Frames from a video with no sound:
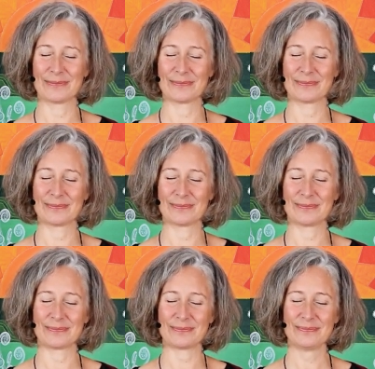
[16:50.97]

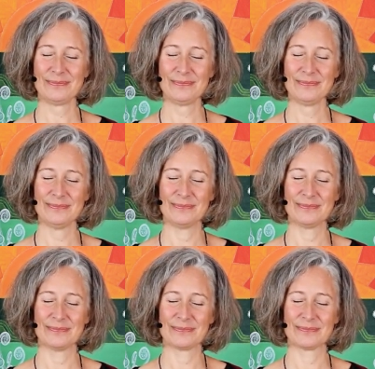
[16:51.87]

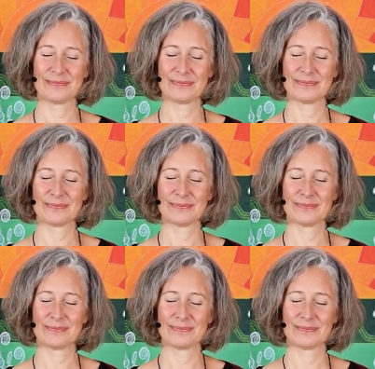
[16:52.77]

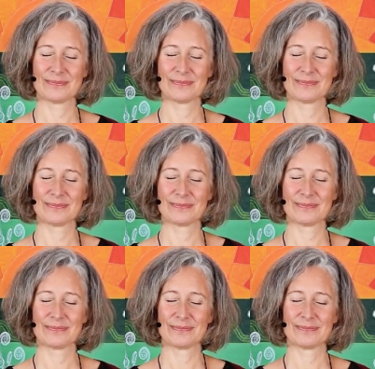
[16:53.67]

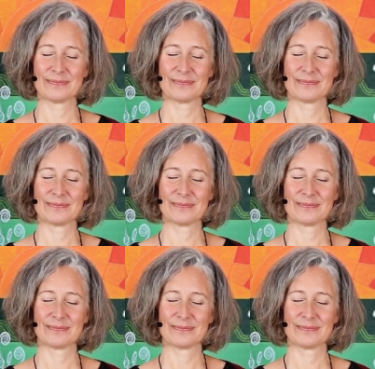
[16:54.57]
No one is speaking in this clip.